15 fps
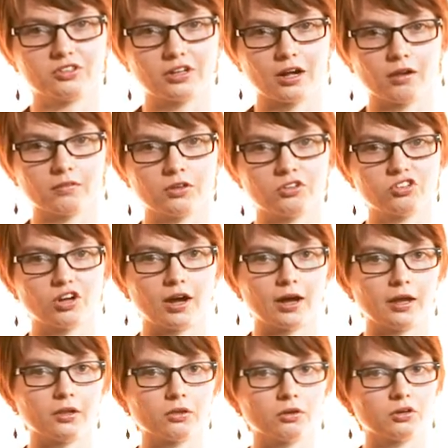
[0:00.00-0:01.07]
salvage,
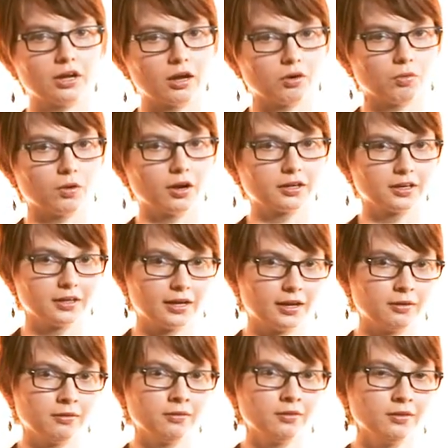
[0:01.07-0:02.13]
I learned how to walk
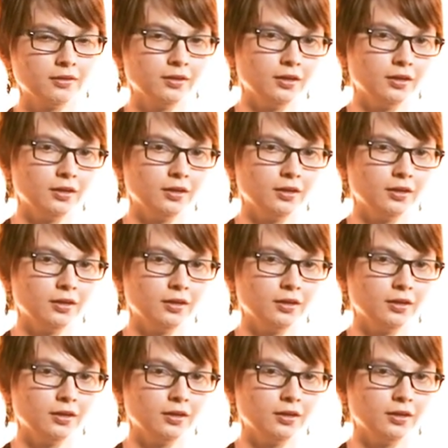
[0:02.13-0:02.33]
again.